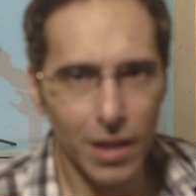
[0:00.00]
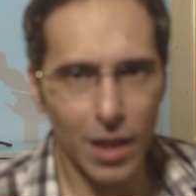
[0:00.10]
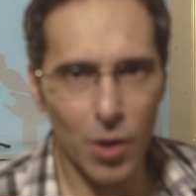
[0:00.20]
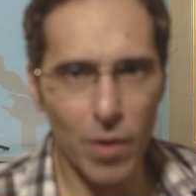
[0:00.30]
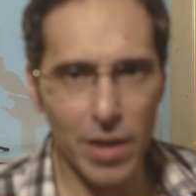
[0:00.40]

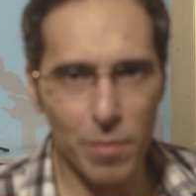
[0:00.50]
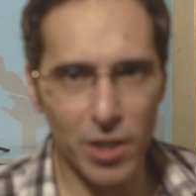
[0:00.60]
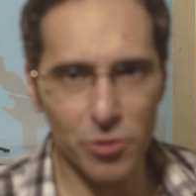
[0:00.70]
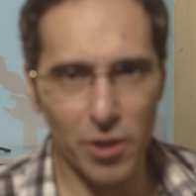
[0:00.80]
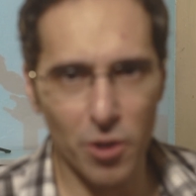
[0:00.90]
Hello, I am
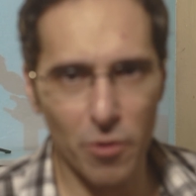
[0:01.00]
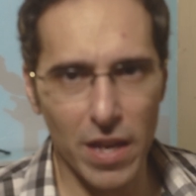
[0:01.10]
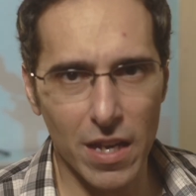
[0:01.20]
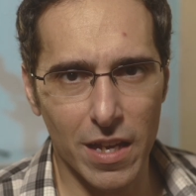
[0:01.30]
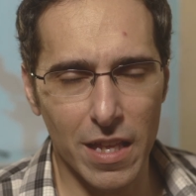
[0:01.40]
Andre
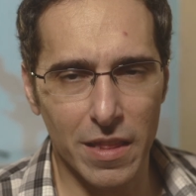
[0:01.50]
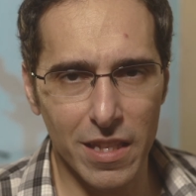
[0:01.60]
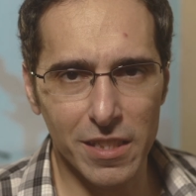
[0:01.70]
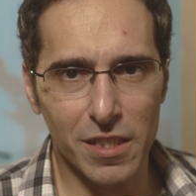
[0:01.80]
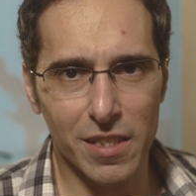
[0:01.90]
Correa, and
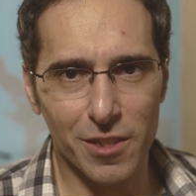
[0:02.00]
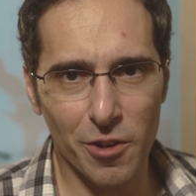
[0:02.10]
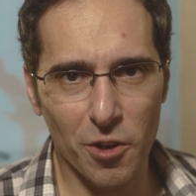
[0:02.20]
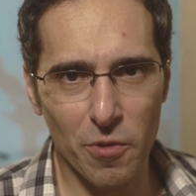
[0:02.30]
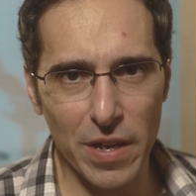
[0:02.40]
this is Andre
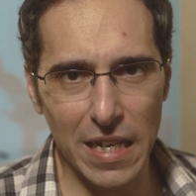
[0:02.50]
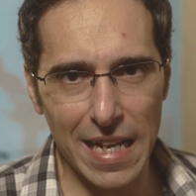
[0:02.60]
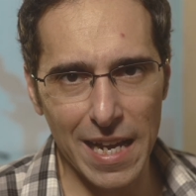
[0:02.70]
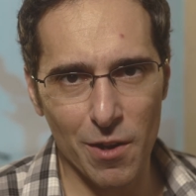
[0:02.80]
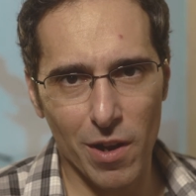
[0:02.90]
Correa
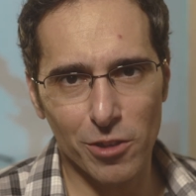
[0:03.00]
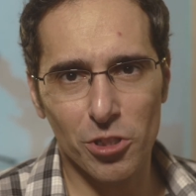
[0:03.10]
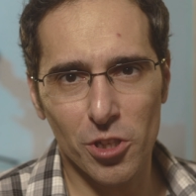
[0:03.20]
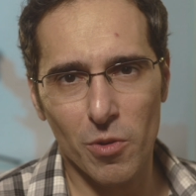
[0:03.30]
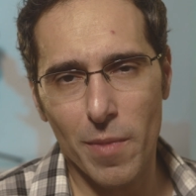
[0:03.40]
Now, a
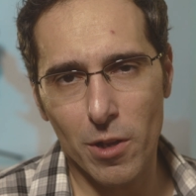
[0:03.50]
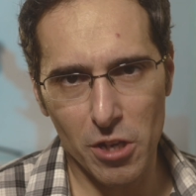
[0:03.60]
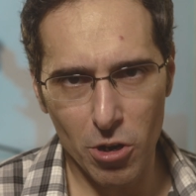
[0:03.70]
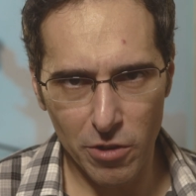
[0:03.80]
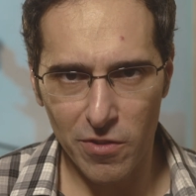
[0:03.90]
show about the
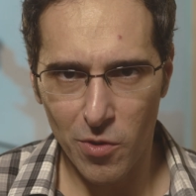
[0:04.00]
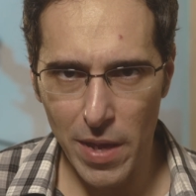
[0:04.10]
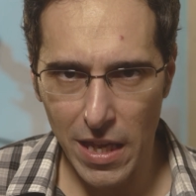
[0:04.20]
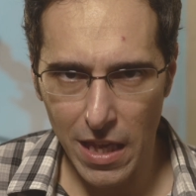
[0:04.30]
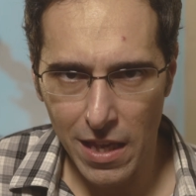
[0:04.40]
art of
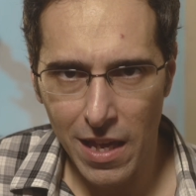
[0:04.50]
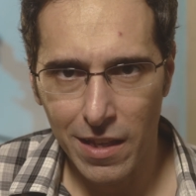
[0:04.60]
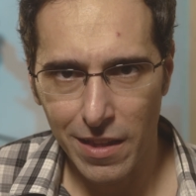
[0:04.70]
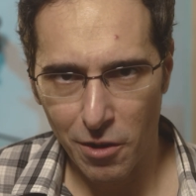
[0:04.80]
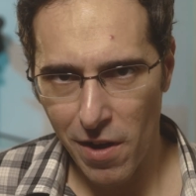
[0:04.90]
filmmaking,
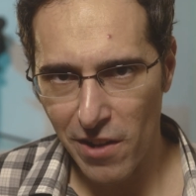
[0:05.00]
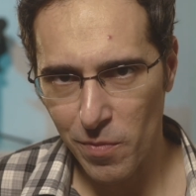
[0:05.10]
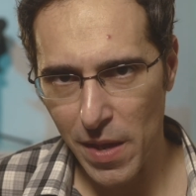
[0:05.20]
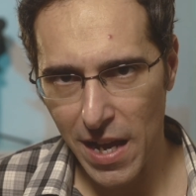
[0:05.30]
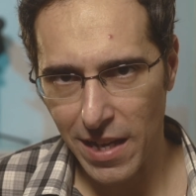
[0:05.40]
the
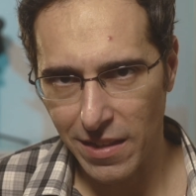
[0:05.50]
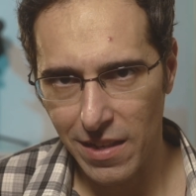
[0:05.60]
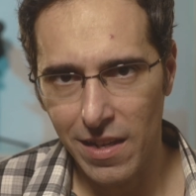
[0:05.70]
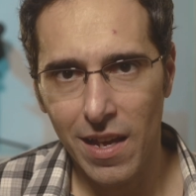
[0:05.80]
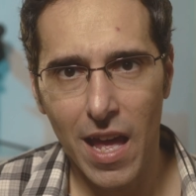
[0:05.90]
craft behind
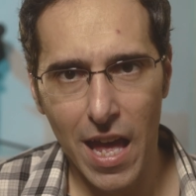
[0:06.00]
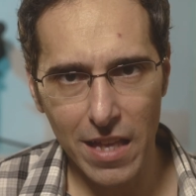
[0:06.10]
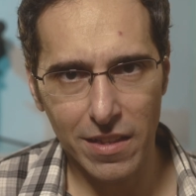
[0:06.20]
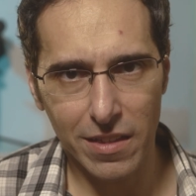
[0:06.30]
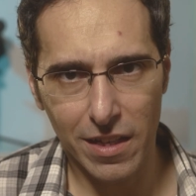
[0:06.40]
it,
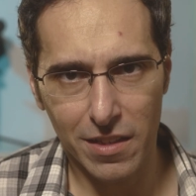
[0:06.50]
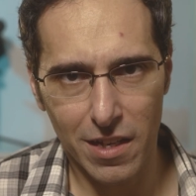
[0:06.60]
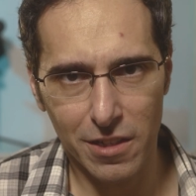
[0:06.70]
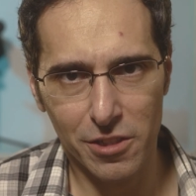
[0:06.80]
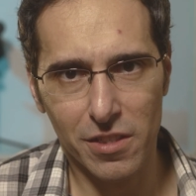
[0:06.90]
and the
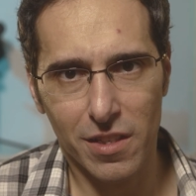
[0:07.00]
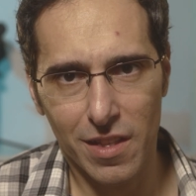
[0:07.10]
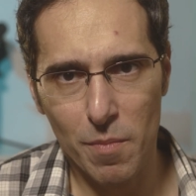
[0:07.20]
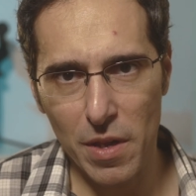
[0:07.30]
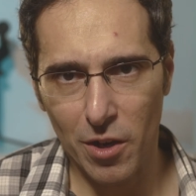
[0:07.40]
technologies
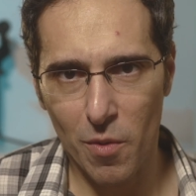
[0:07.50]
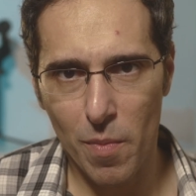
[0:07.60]
that make it all